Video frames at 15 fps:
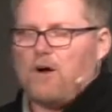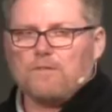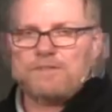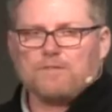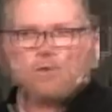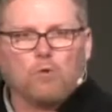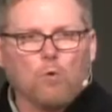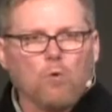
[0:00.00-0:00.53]
on
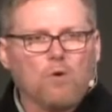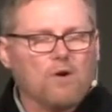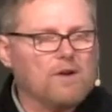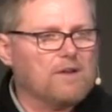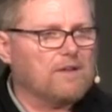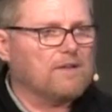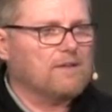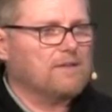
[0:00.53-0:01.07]
the Lord
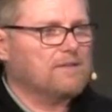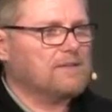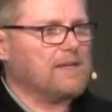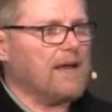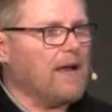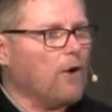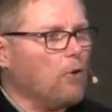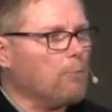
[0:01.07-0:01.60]

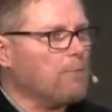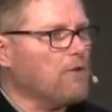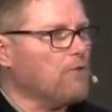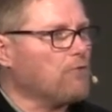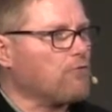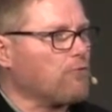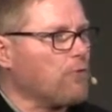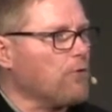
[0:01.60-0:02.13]
to help
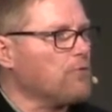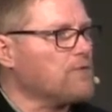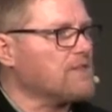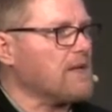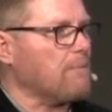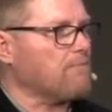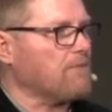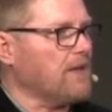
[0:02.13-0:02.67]
you through
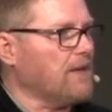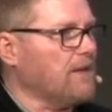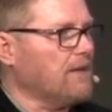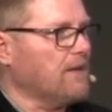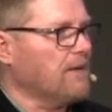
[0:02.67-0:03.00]
something.